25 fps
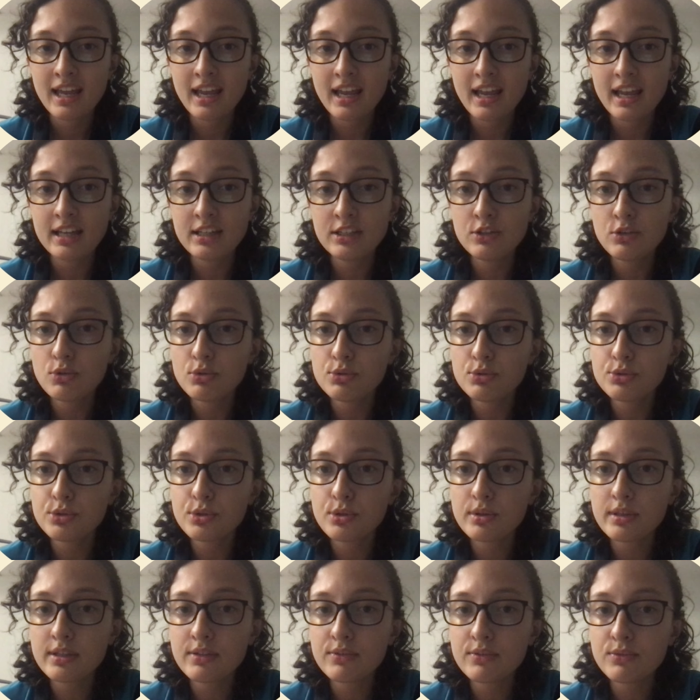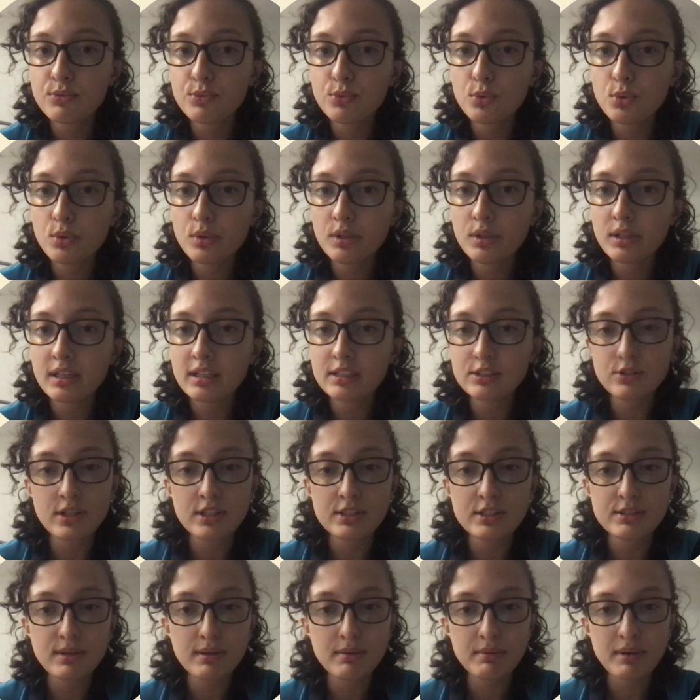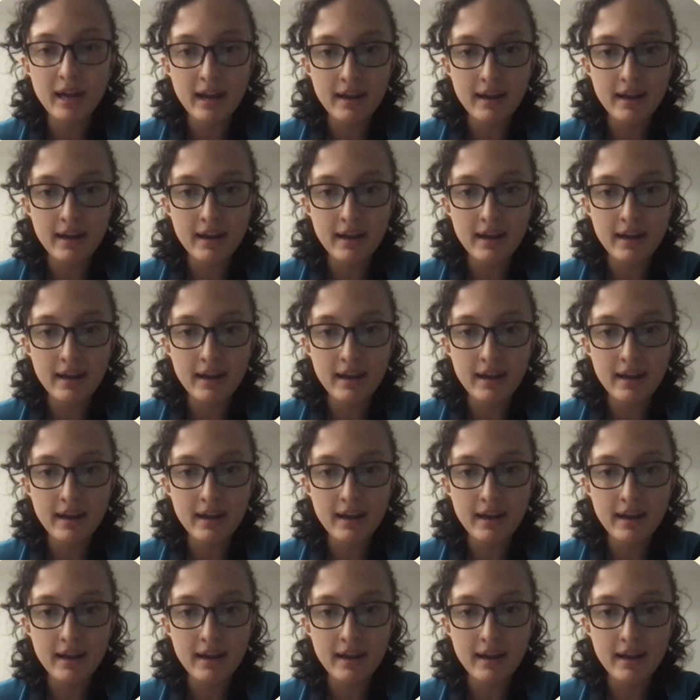And you also live rurally, so that's why we're